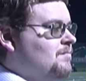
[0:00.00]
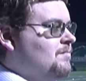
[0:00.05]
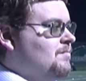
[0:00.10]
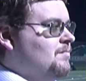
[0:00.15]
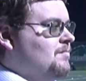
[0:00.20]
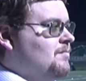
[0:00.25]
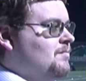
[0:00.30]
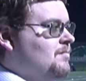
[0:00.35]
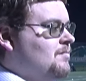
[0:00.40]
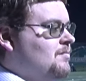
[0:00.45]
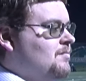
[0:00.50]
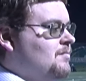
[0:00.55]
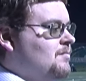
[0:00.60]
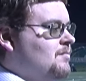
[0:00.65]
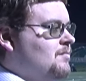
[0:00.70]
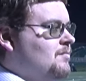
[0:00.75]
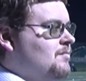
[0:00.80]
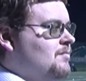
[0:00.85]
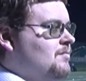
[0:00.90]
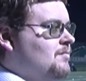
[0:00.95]

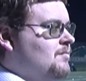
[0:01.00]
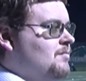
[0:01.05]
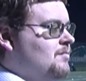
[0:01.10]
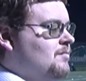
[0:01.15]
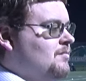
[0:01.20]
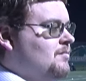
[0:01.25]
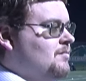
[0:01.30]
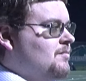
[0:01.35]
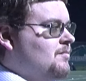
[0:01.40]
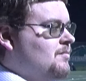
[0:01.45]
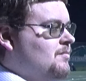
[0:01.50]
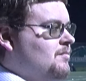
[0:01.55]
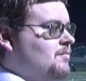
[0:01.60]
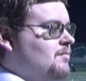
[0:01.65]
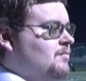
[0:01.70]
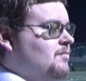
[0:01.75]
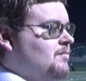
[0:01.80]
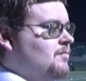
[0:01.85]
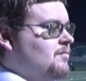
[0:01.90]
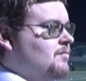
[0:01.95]

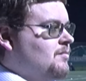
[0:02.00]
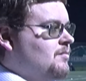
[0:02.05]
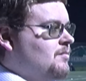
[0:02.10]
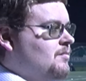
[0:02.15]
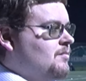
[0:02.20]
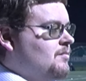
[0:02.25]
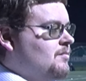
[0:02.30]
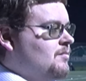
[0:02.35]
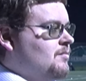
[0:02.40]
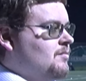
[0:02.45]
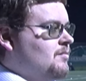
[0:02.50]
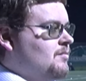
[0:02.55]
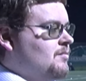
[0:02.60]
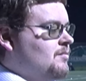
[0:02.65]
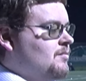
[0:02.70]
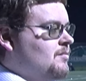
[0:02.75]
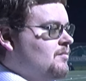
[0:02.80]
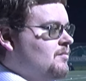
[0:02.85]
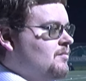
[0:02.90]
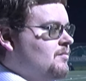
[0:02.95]

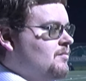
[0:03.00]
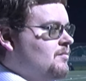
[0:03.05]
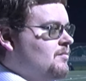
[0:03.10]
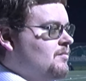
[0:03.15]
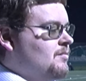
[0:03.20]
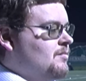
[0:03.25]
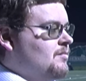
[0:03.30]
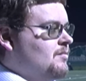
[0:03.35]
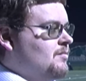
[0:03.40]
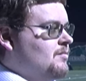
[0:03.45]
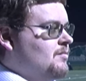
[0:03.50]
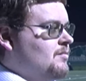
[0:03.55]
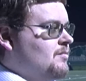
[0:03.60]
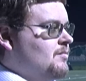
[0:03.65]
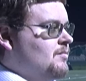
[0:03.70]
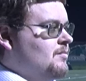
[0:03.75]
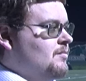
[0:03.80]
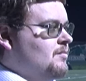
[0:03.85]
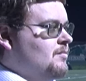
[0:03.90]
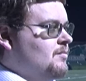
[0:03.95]

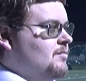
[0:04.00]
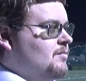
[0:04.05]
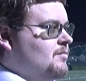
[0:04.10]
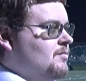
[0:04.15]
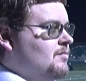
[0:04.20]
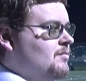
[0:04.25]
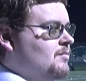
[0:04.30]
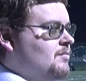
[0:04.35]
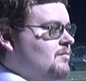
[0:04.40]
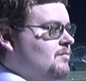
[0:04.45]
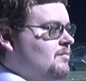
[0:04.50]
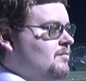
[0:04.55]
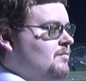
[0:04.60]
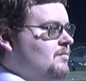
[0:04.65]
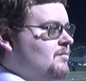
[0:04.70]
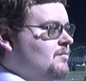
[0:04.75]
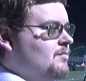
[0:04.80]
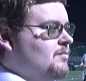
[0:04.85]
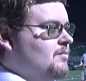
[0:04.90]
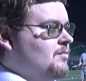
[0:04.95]

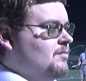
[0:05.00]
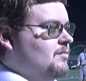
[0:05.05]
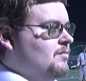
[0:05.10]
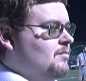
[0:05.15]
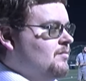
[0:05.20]
The person shown says nothing.